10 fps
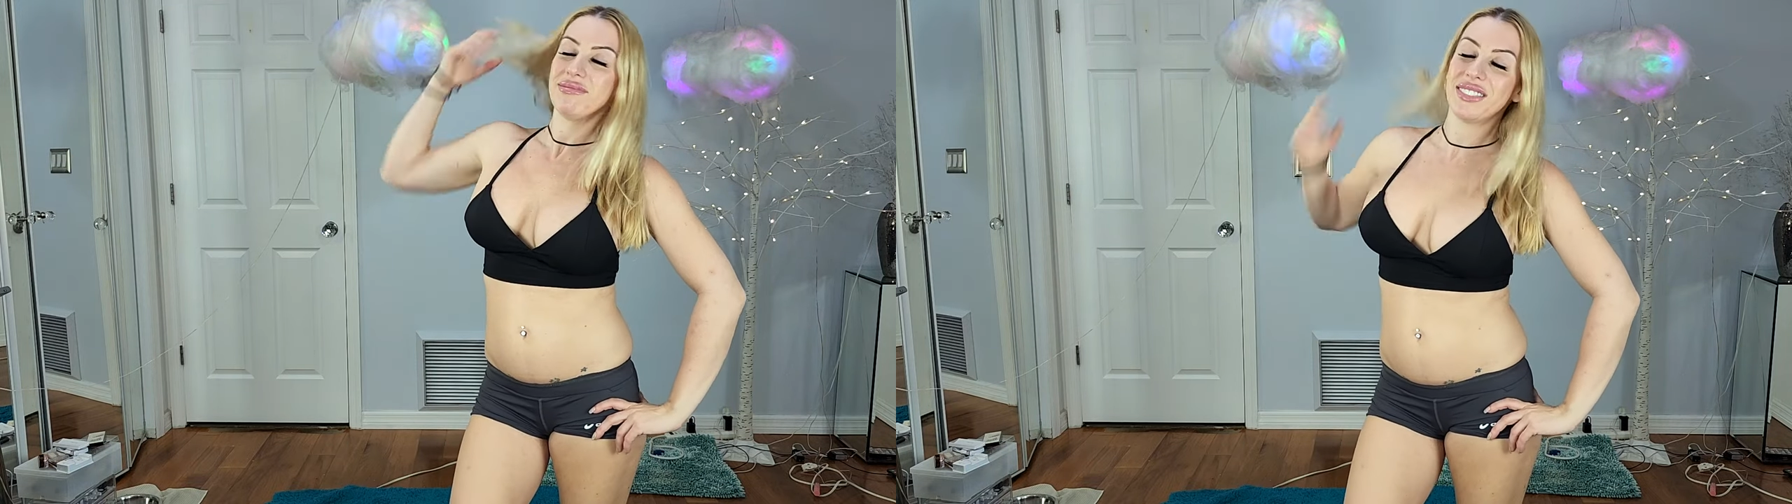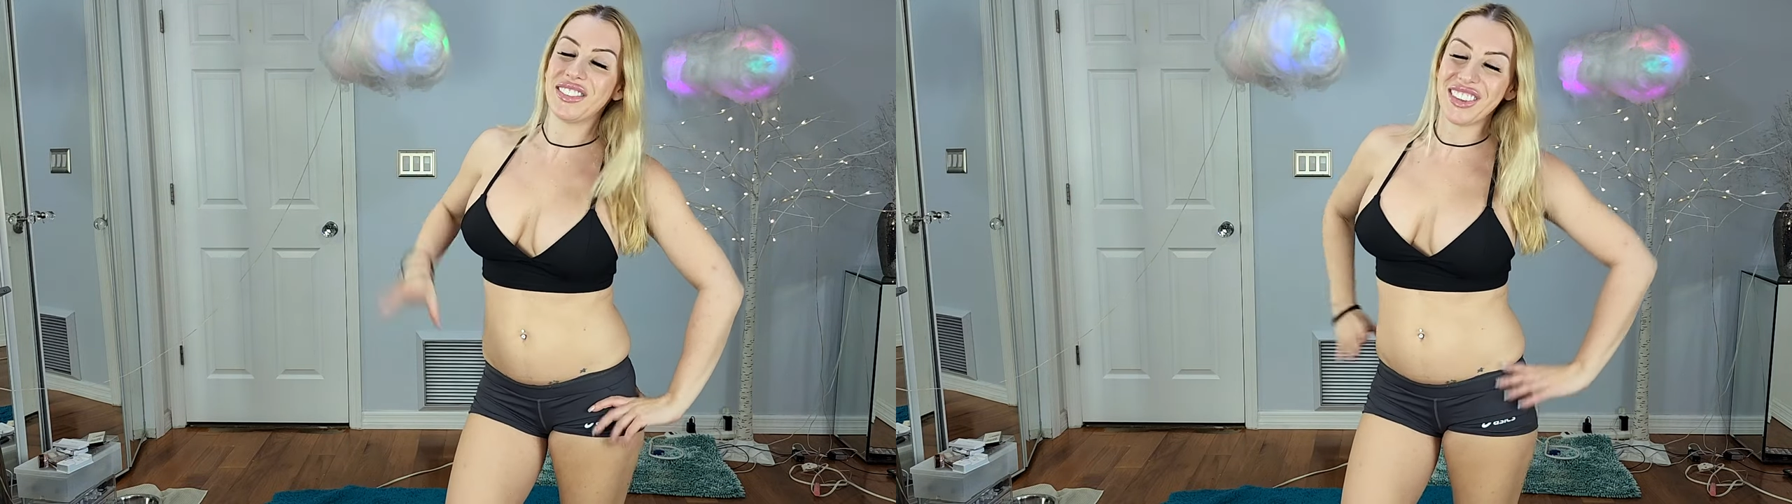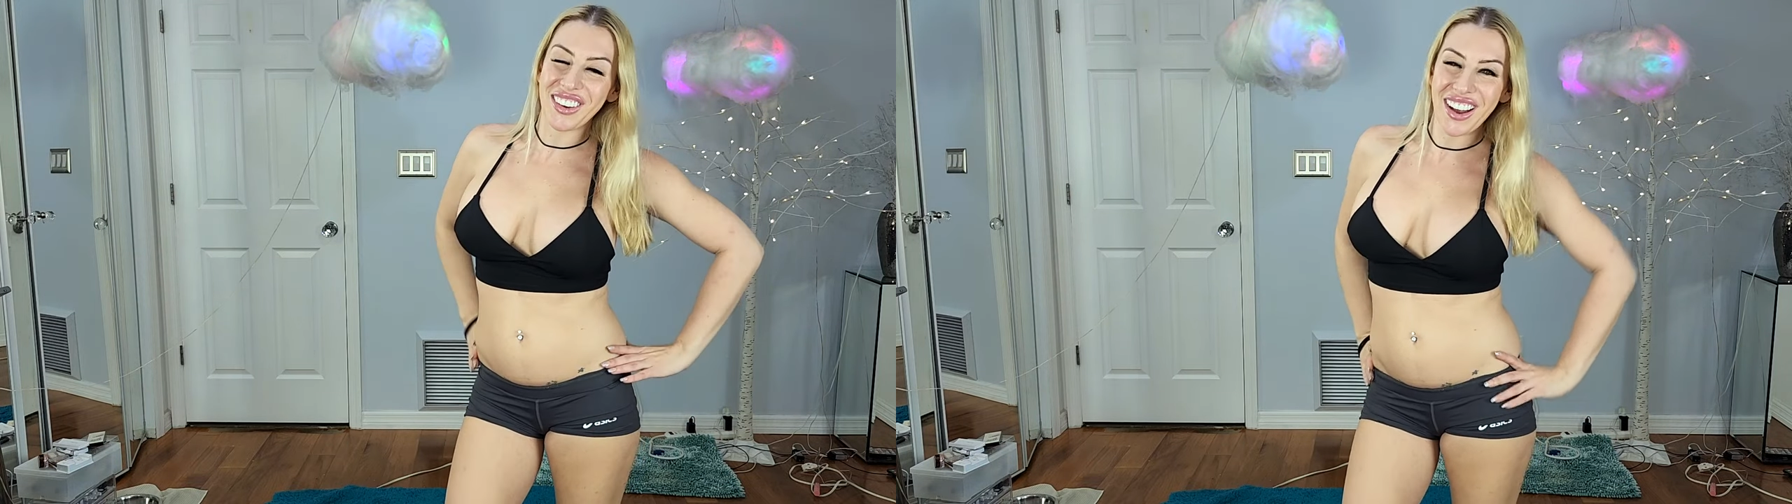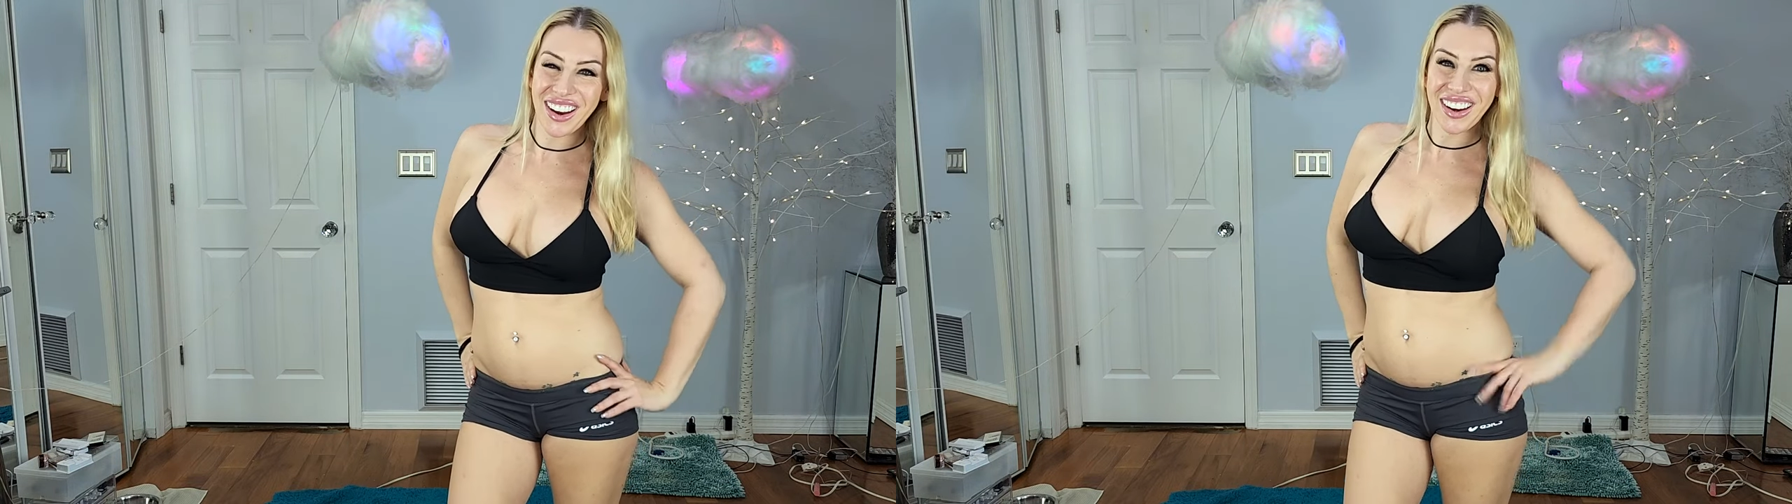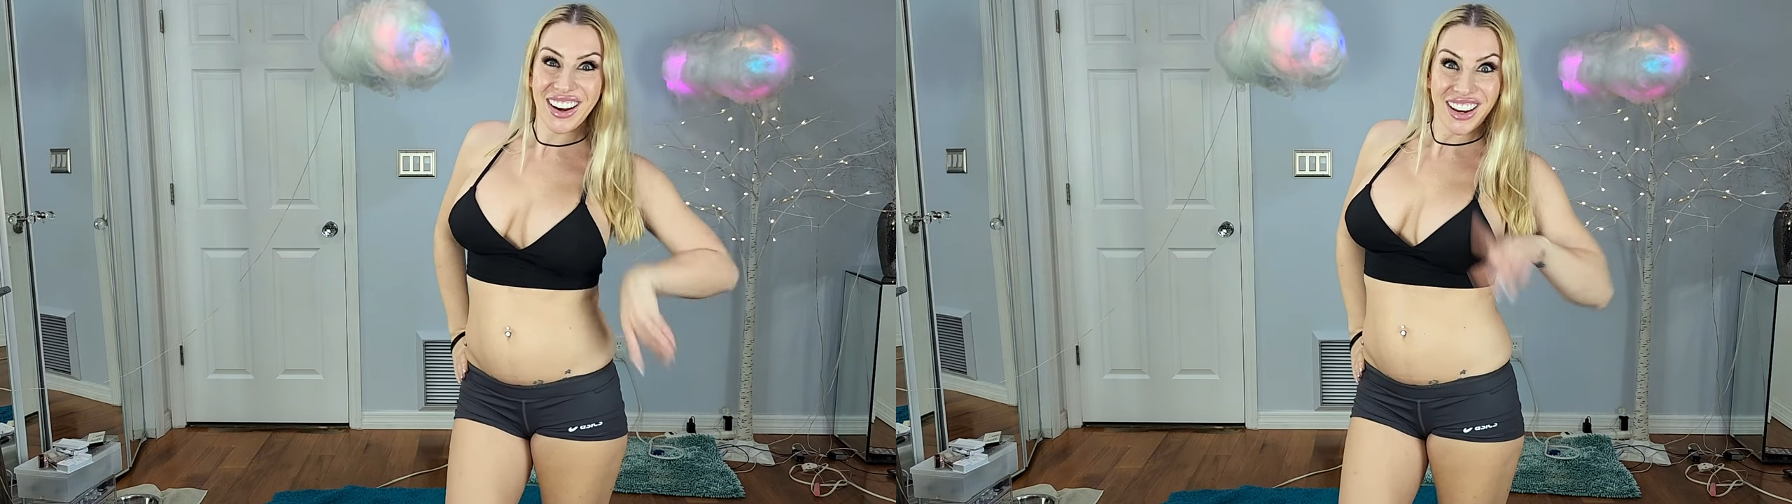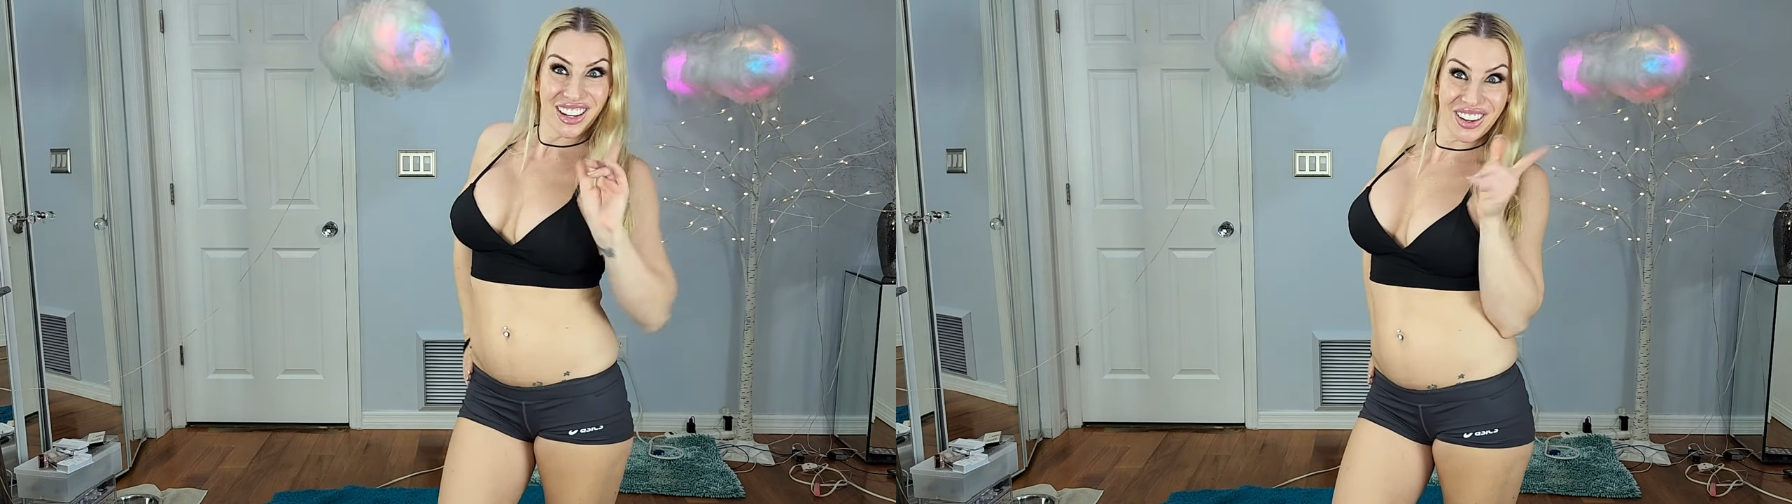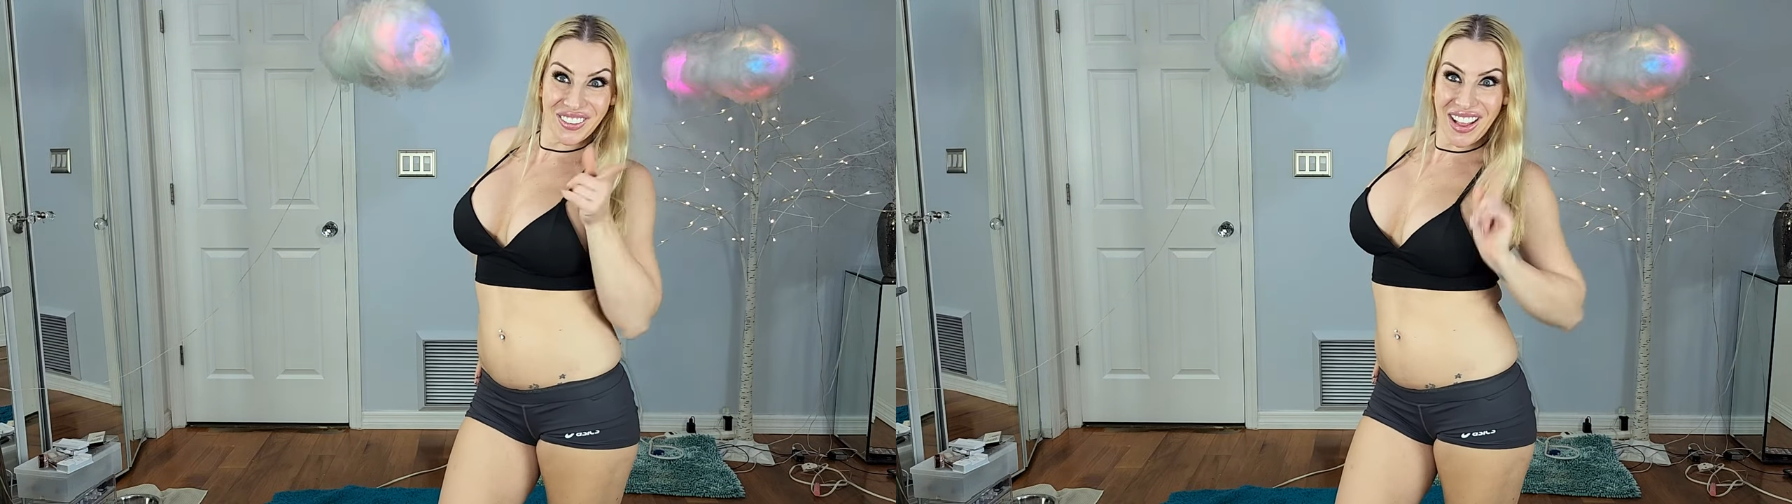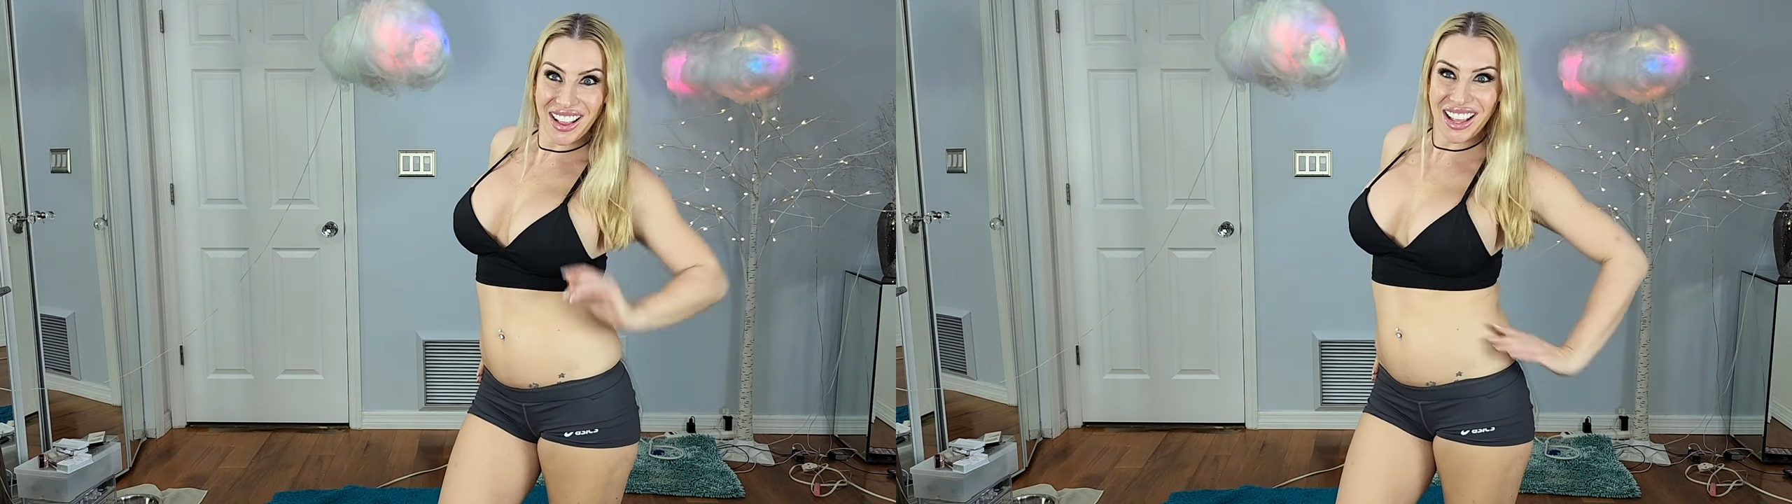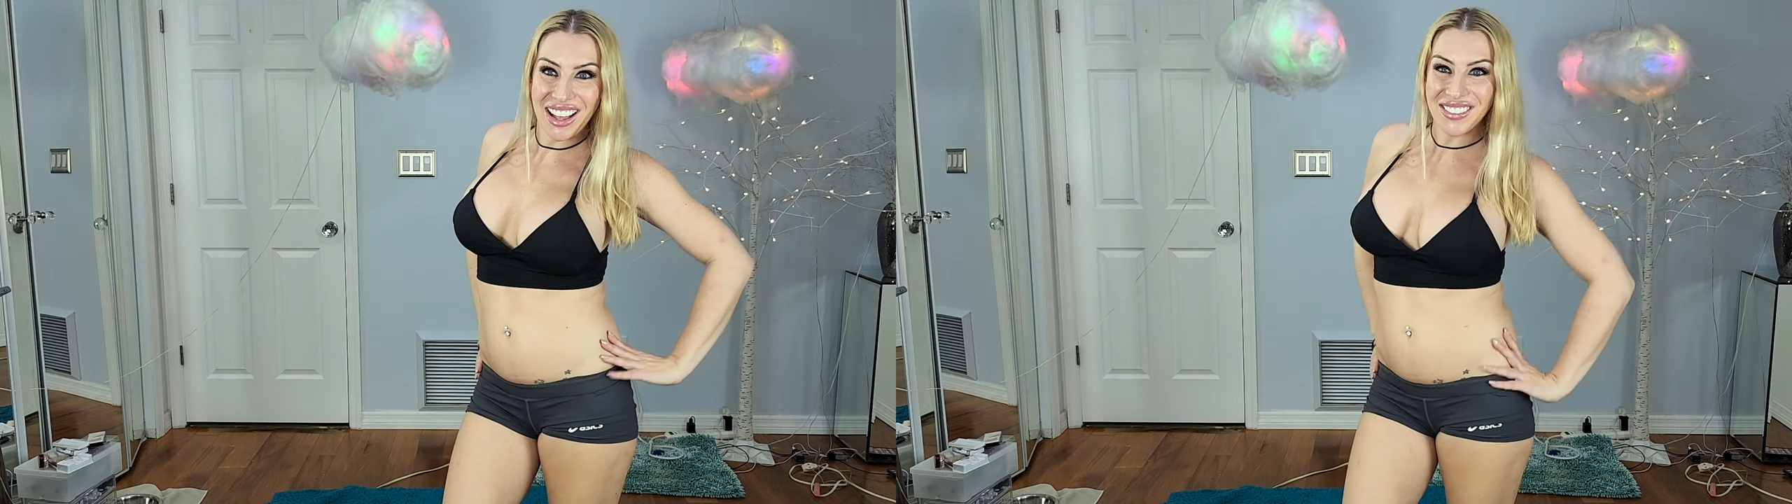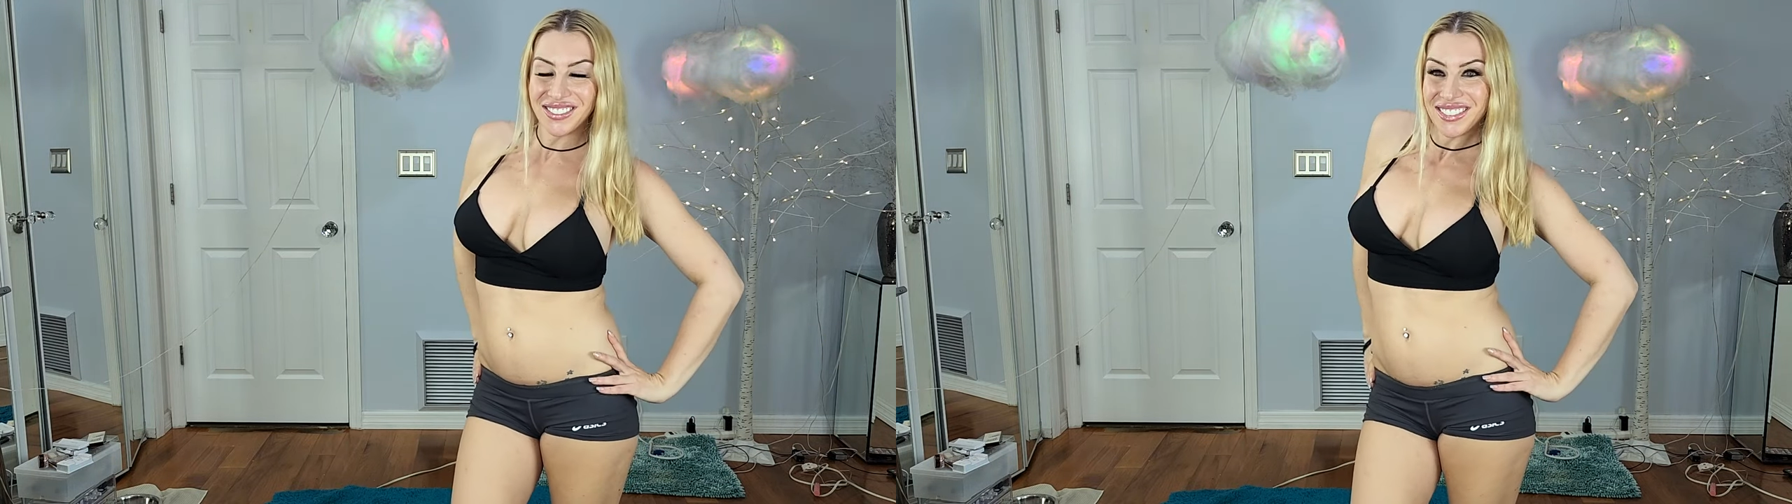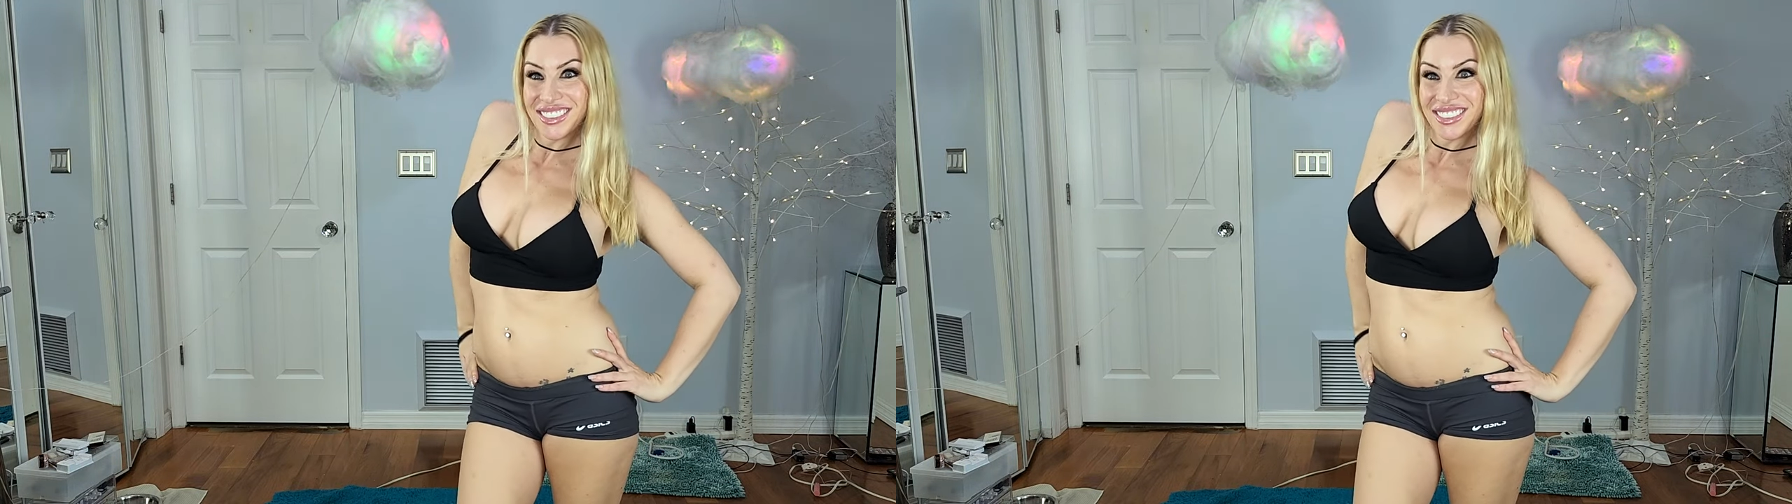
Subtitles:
If you are, you're welcome.